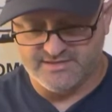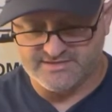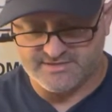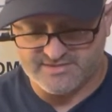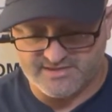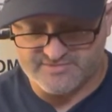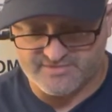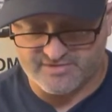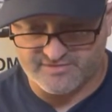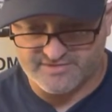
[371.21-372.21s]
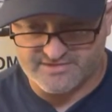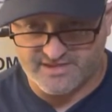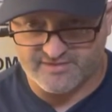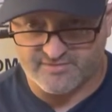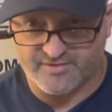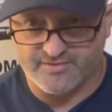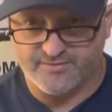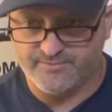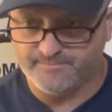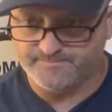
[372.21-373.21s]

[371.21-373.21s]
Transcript: sometimes when you're on the side of the road,